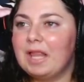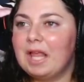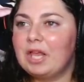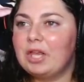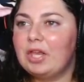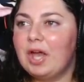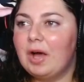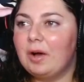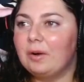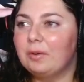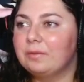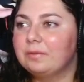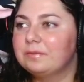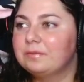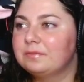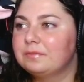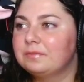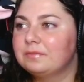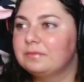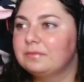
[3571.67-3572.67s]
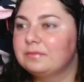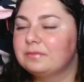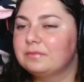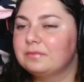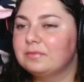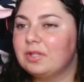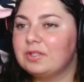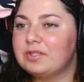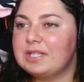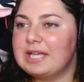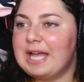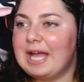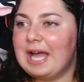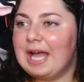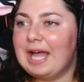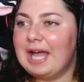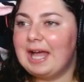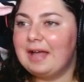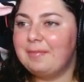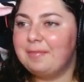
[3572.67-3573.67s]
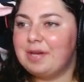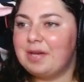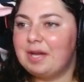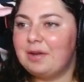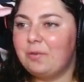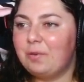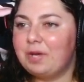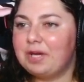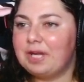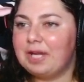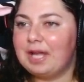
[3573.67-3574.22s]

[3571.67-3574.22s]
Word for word: No. There's a hat, but I don't want